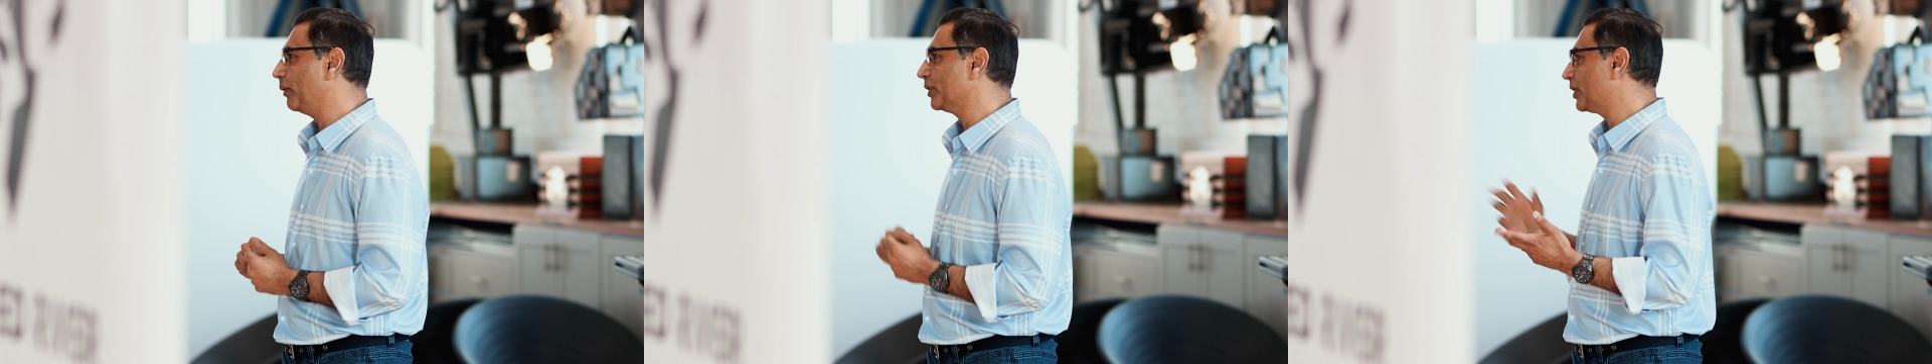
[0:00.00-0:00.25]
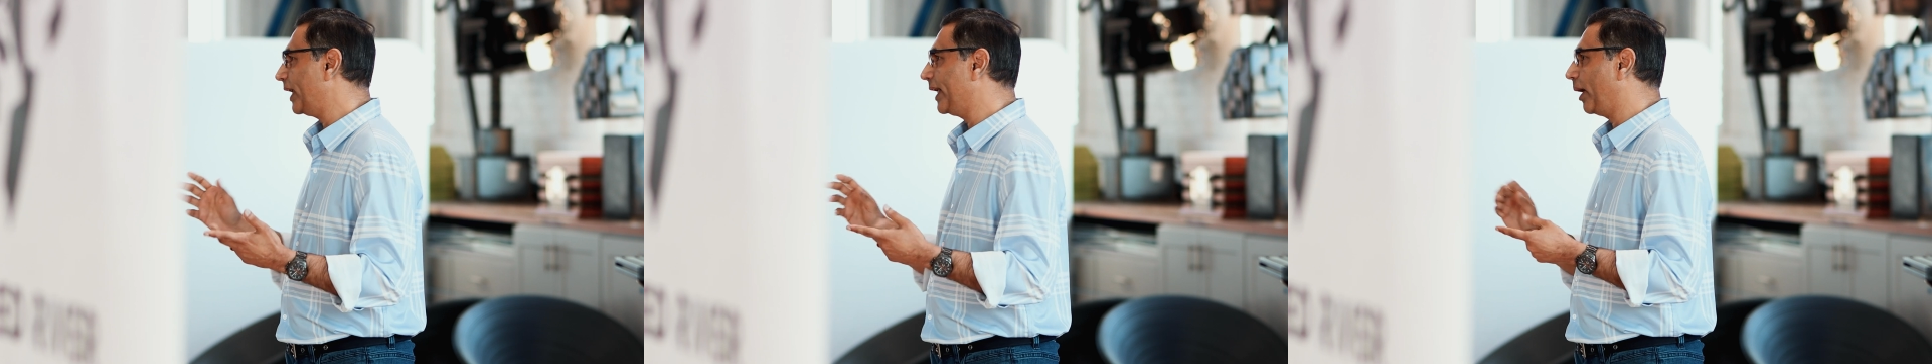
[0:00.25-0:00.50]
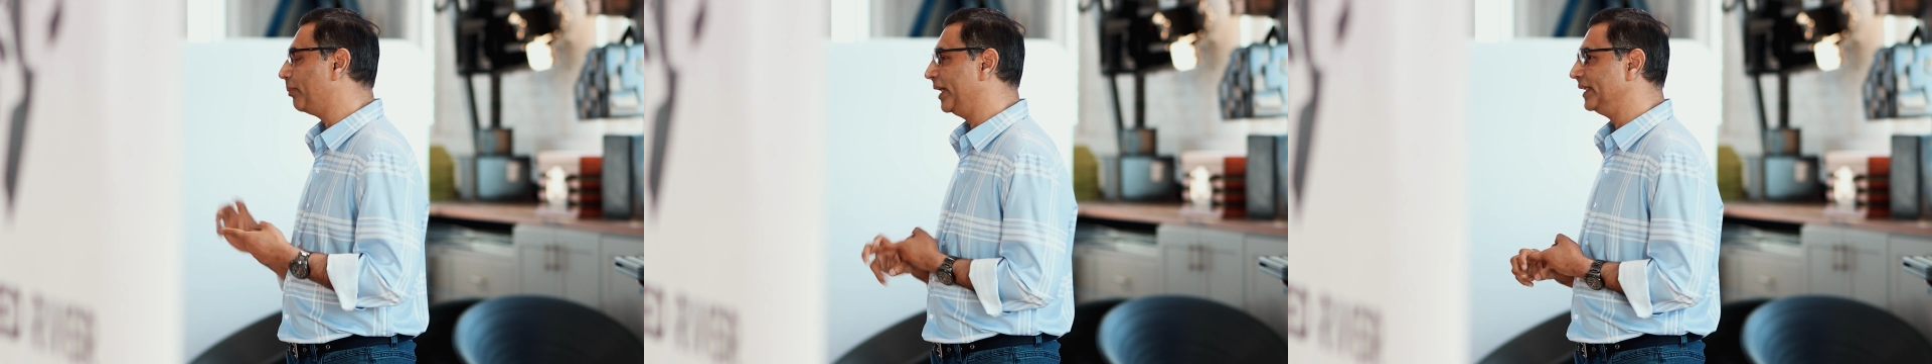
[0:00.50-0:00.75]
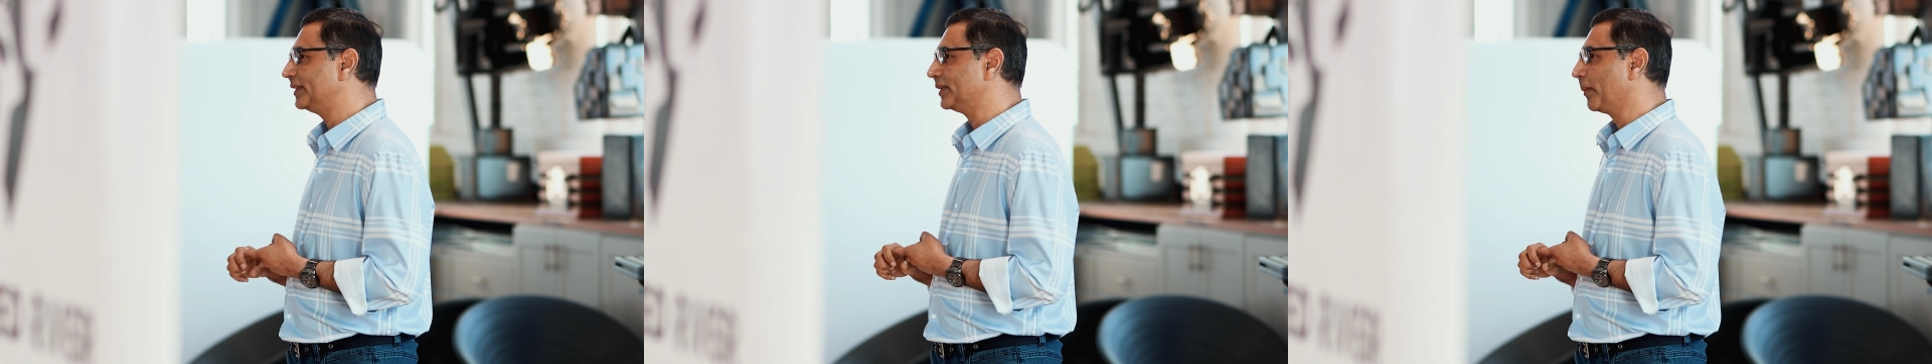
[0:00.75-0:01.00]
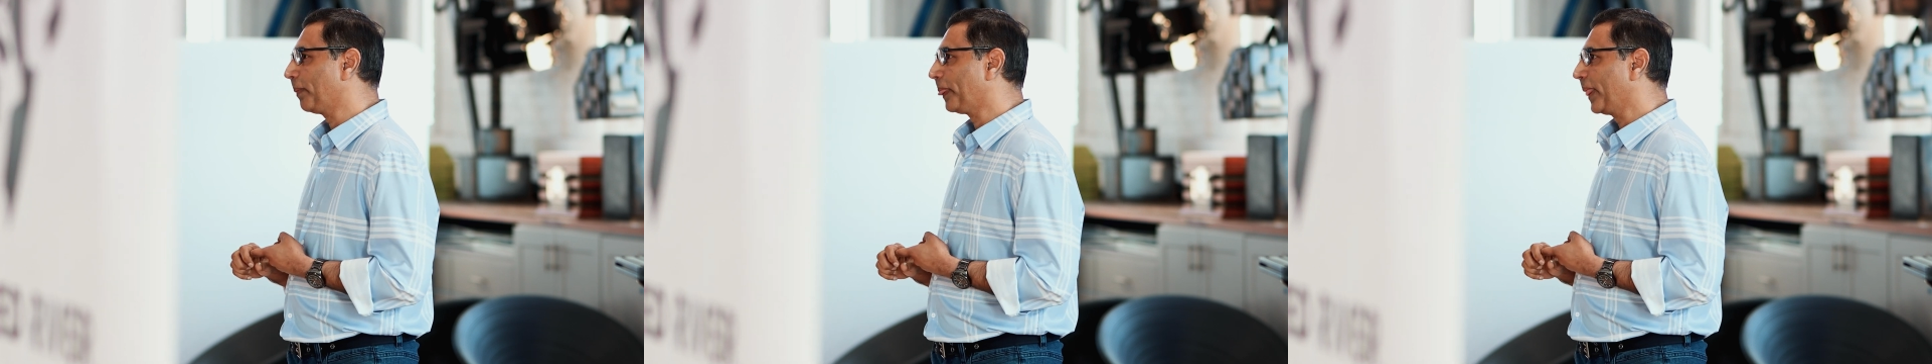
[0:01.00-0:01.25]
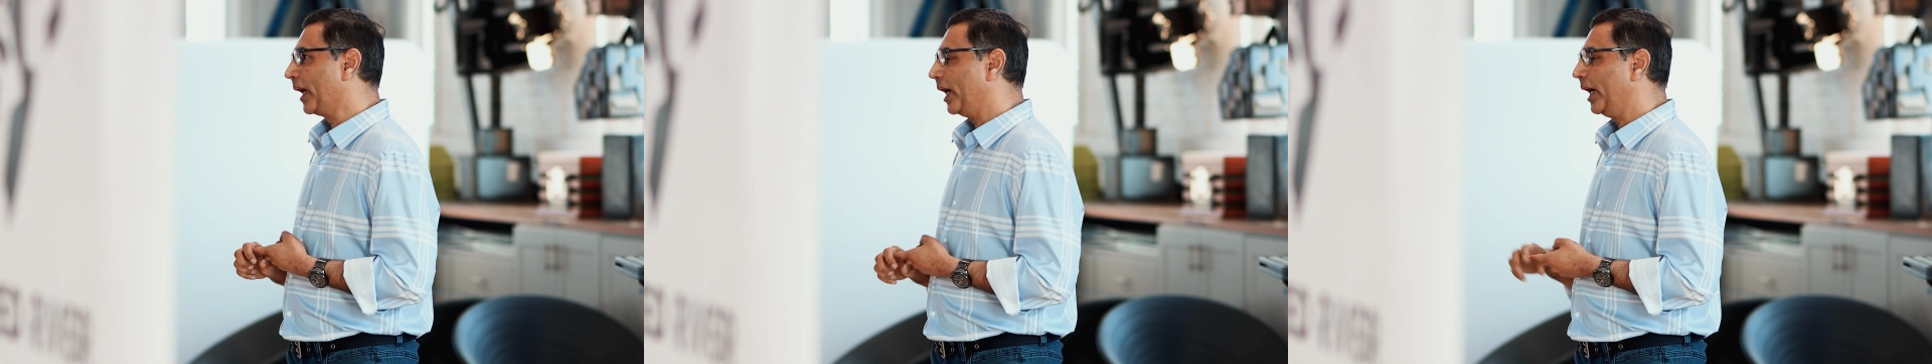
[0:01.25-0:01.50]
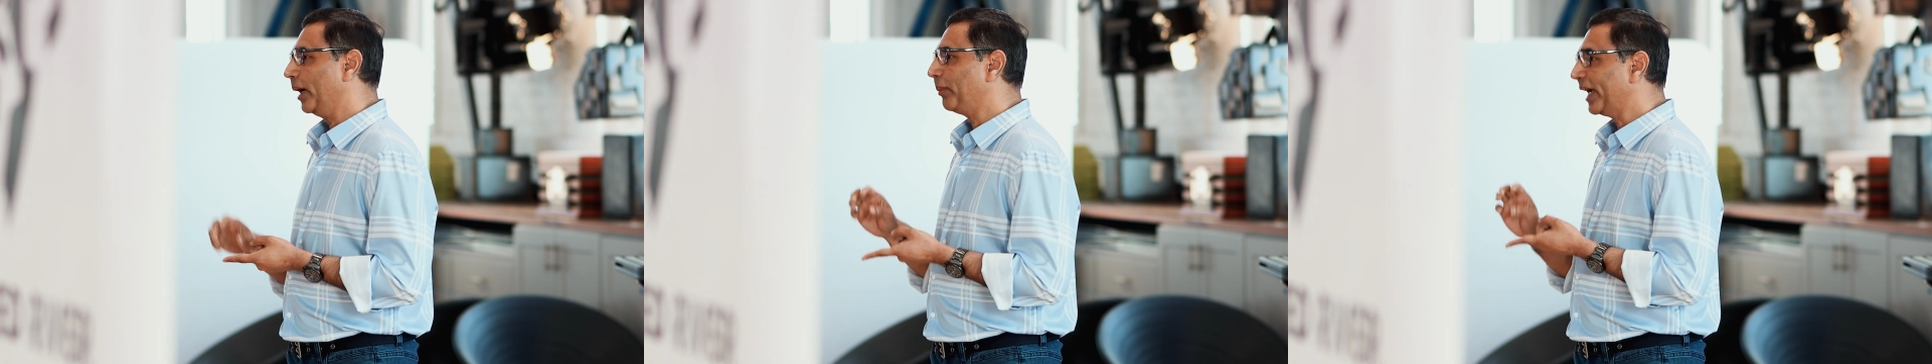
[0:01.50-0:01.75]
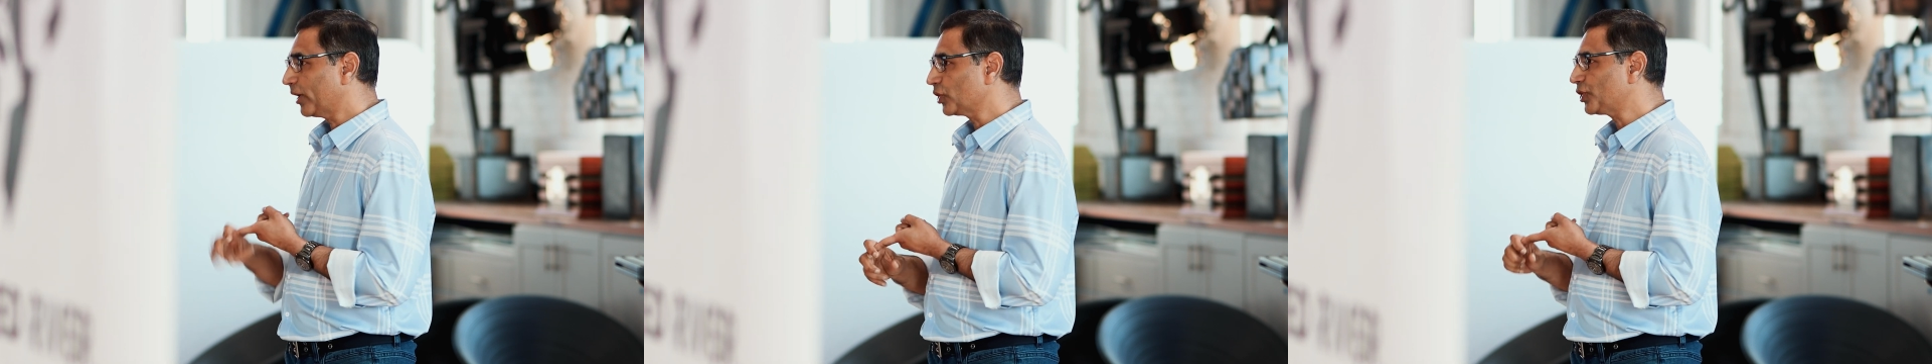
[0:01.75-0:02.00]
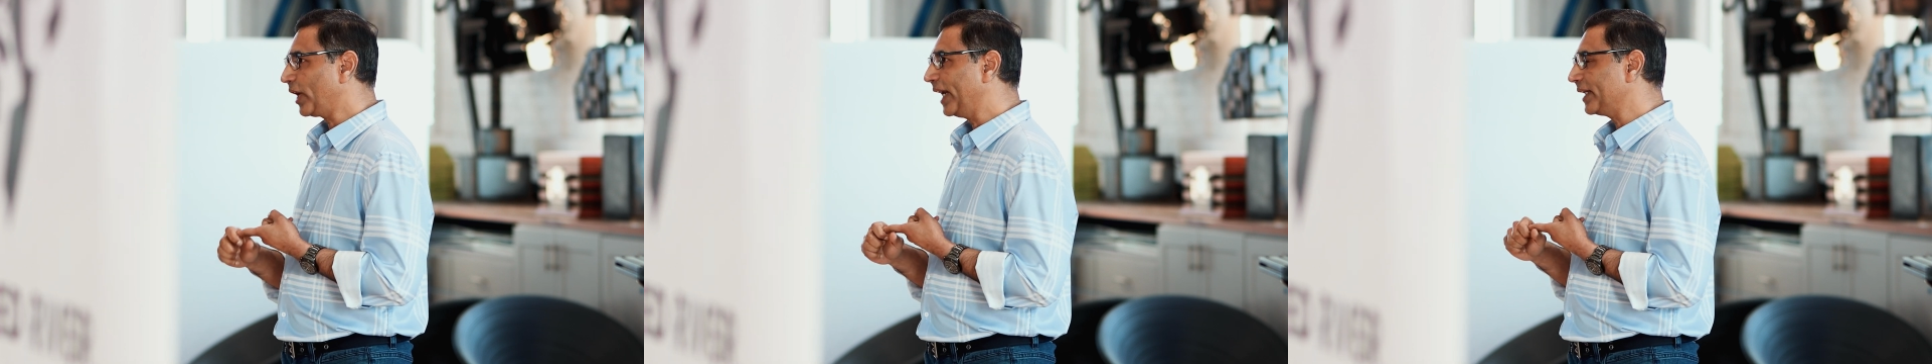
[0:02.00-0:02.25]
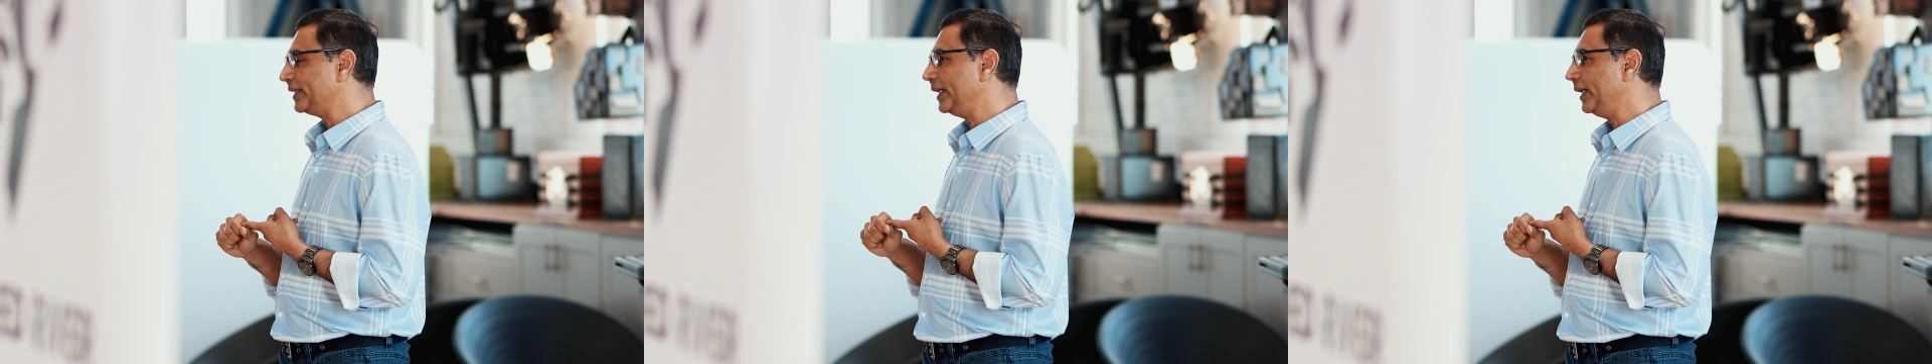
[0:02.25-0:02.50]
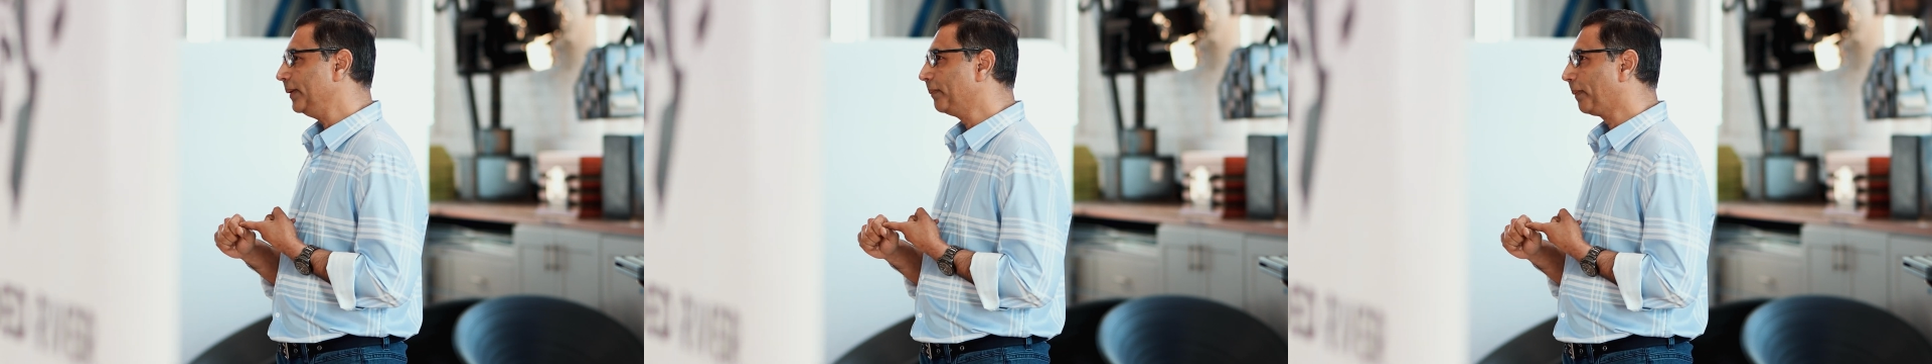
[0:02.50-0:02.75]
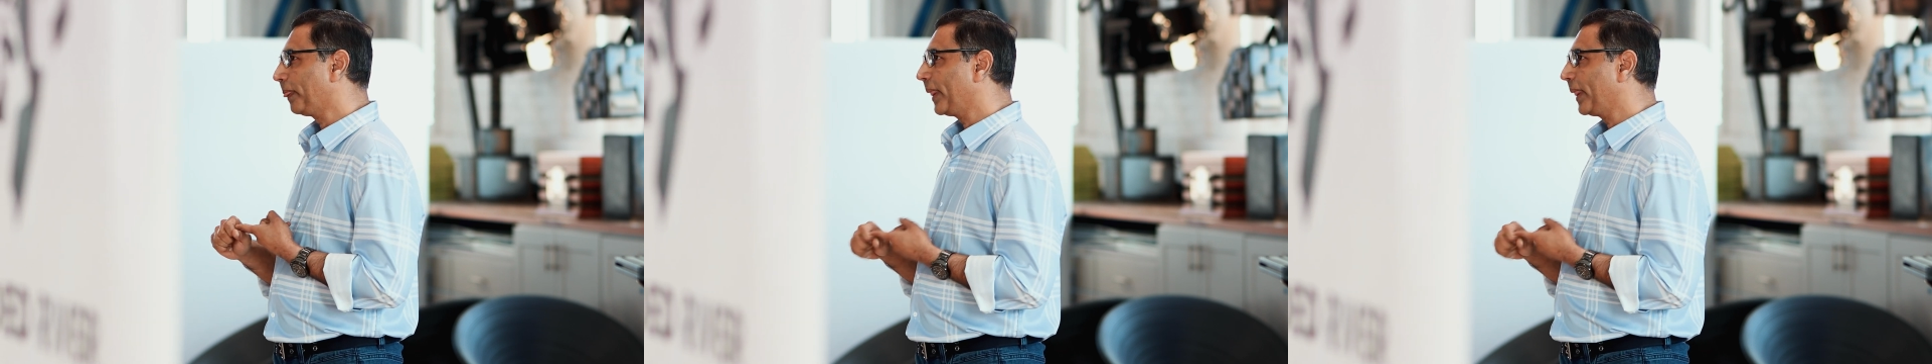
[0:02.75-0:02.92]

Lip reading: there were three companies, MicroStrategy,